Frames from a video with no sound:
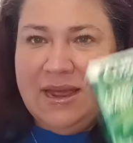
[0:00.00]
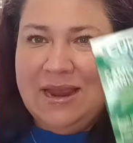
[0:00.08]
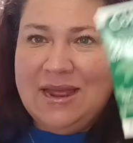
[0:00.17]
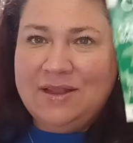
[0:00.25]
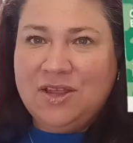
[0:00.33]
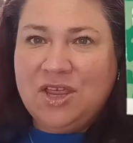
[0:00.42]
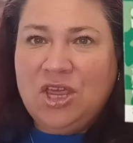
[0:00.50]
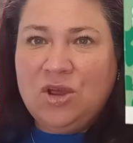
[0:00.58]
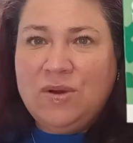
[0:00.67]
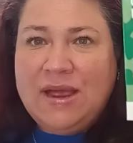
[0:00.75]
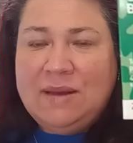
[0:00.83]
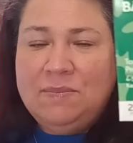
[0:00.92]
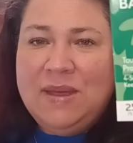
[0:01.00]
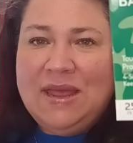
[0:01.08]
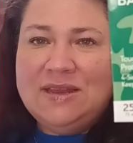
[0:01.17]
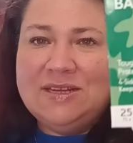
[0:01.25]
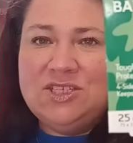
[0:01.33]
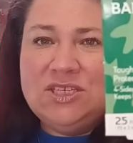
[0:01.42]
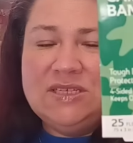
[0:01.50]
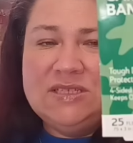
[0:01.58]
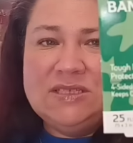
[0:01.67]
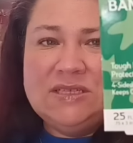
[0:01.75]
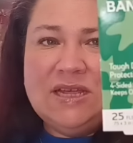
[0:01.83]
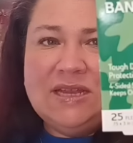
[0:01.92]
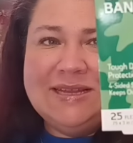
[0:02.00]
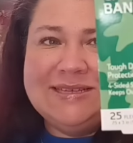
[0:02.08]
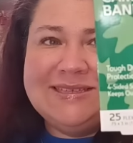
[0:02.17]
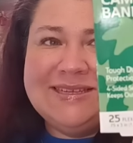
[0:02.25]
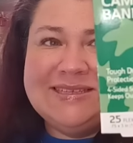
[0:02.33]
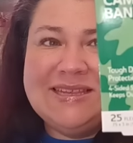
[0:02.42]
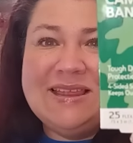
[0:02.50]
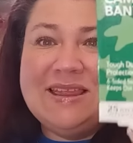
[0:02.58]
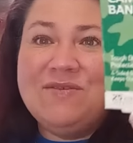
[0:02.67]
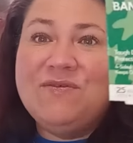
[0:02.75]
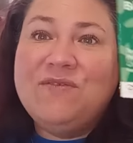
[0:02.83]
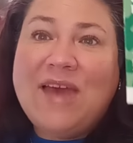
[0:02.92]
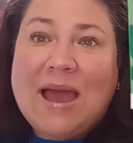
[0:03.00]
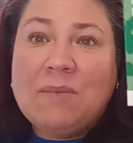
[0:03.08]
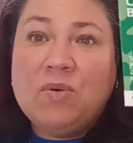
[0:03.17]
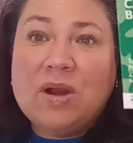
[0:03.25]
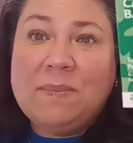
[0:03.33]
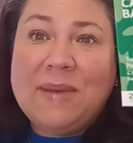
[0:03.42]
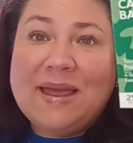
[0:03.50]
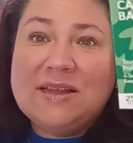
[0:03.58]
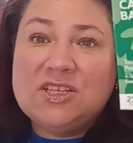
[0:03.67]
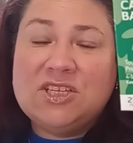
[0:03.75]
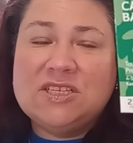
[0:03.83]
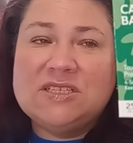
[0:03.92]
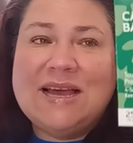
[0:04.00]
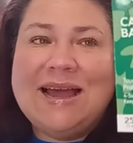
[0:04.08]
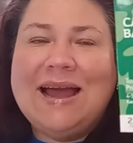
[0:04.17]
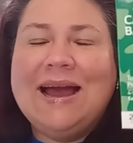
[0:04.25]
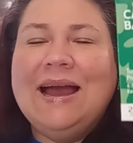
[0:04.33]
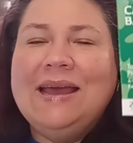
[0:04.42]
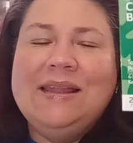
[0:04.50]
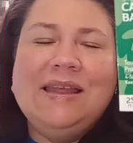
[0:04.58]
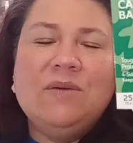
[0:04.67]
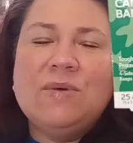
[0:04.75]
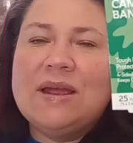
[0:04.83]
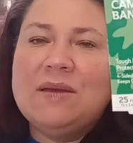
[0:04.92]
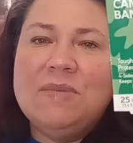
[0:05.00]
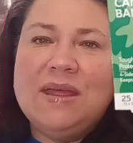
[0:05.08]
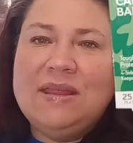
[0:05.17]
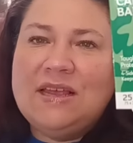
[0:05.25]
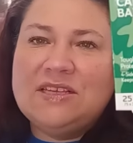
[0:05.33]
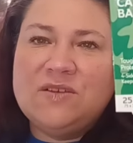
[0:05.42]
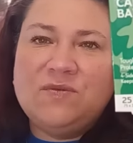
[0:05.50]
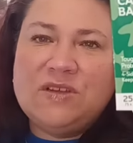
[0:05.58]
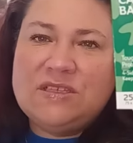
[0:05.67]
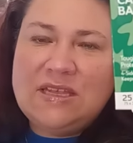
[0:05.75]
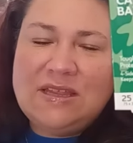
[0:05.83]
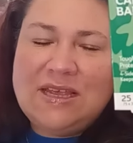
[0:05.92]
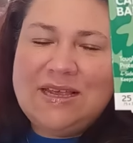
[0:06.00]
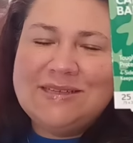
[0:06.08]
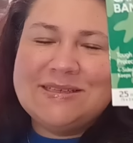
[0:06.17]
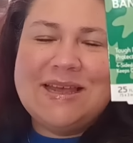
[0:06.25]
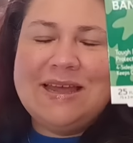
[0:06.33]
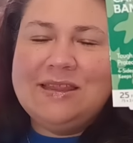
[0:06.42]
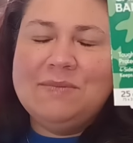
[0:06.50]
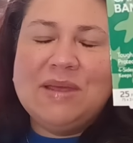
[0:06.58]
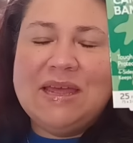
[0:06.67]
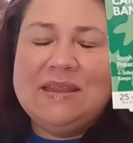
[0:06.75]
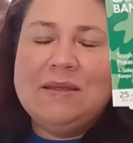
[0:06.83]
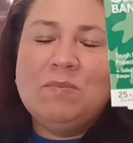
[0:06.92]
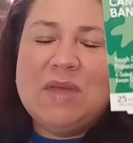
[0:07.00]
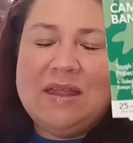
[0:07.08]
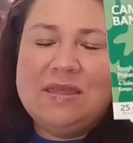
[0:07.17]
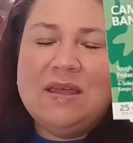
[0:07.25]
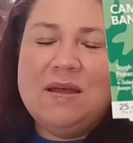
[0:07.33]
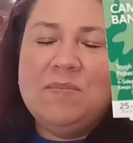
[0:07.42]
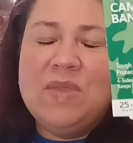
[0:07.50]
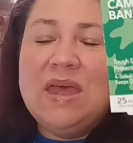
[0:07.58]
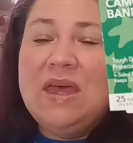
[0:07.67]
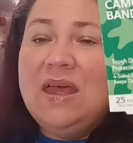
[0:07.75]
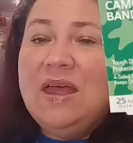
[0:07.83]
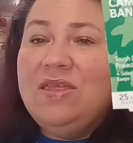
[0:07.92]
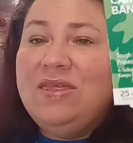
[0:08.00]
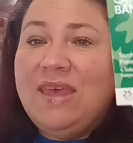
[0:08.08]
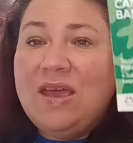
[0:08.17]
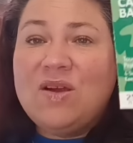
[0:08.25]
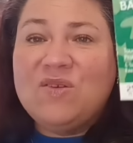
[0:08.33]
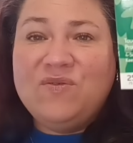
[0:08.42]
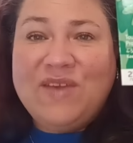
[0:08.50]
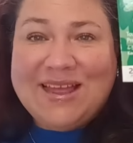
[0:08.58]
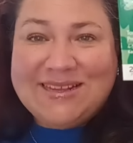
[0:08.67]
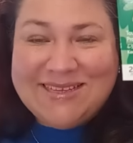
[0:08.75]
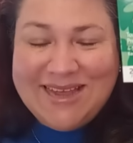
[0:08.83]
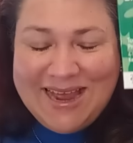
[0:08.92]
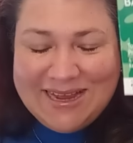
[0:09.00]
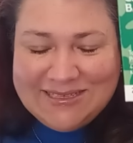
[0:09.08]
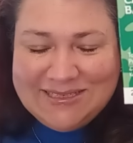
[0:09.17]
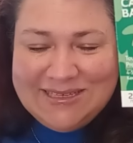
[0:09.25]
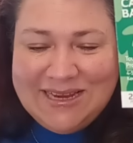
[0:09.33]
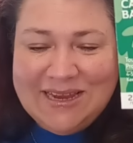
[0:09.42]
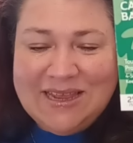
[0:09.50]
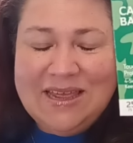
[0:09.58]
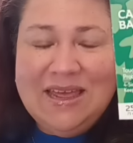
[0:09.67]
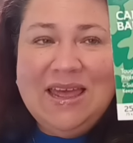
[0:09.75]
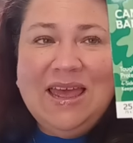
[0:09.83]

I got the Curad bandages, and this is the fabric bandages. I highly recommend these. If you see these, get them, get them, get them. They are fantastic